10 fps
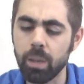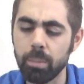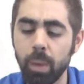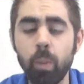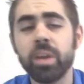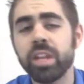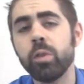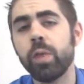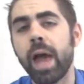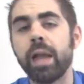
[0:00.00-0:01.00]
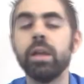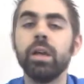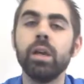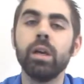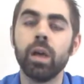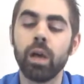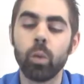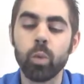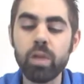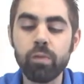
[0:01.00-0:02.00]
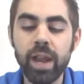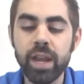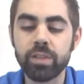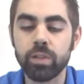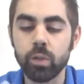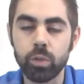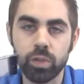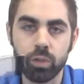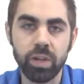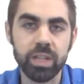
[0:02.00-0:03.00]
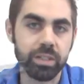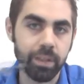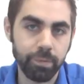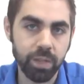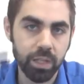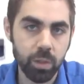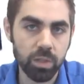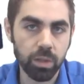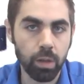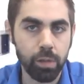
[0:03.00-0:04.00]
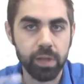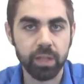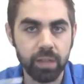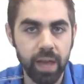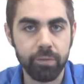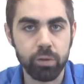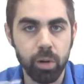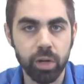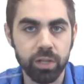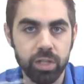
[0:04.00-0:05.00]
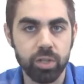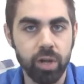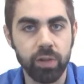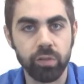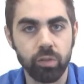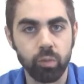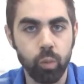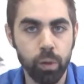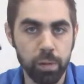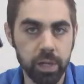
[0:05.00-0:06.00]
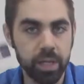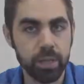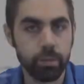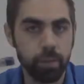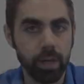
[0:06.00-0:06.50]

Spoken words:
But when we did do that, we ran into screens lifting using the thick aftermarket digitizers with the adhesive that